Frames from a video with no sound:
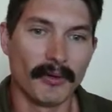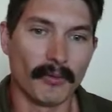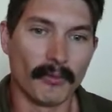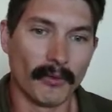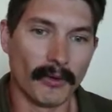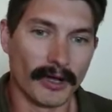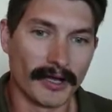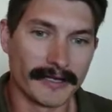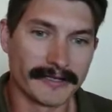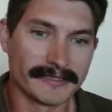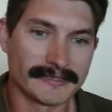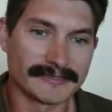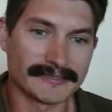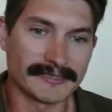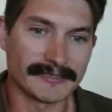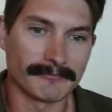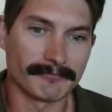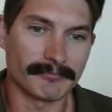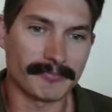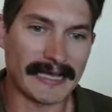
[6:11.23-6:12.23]
One is
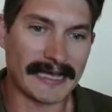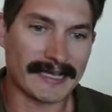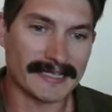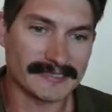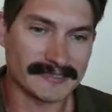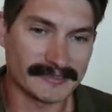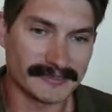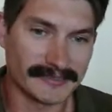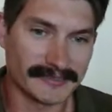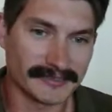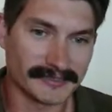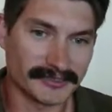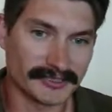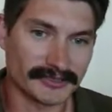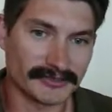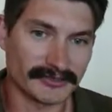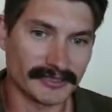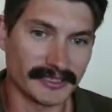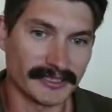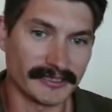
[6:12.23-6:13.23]
a capacity
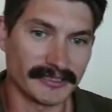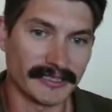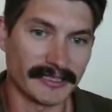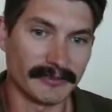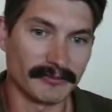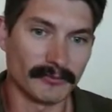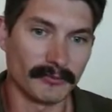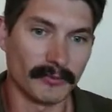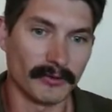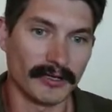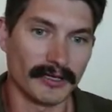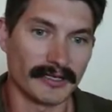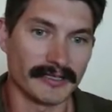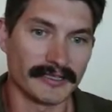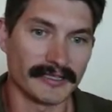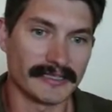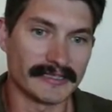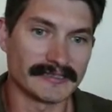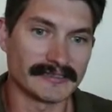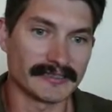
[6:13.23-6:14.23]
constraint and
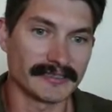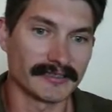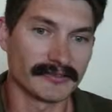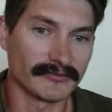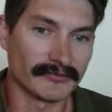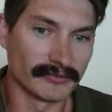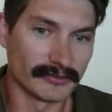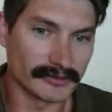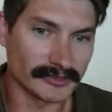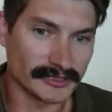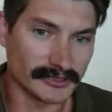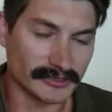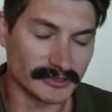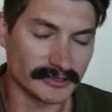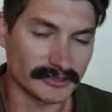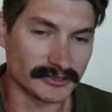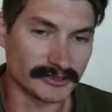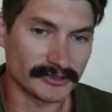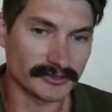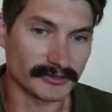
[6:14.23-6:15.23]
one is a conversion
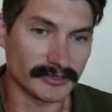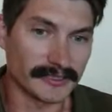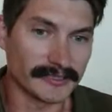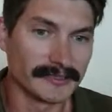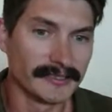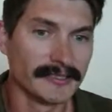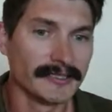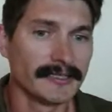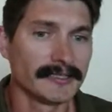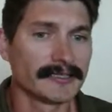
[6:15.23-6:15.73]
constraint.